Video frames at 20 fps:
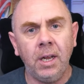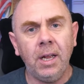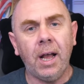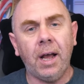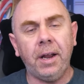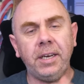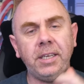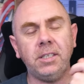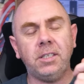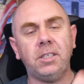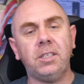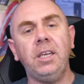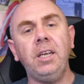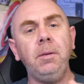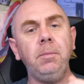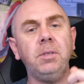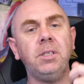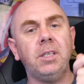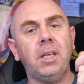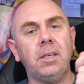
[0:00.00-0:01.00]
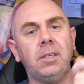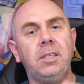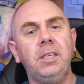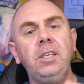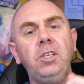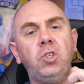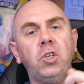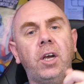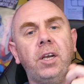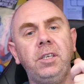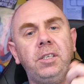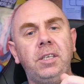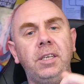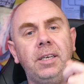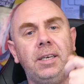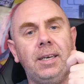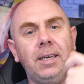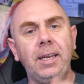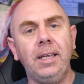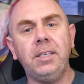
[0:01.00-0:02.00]
and it seems that DJI
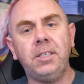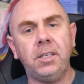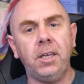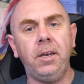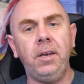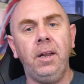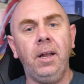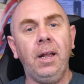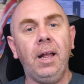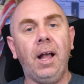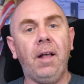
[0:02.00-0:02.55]
did listen,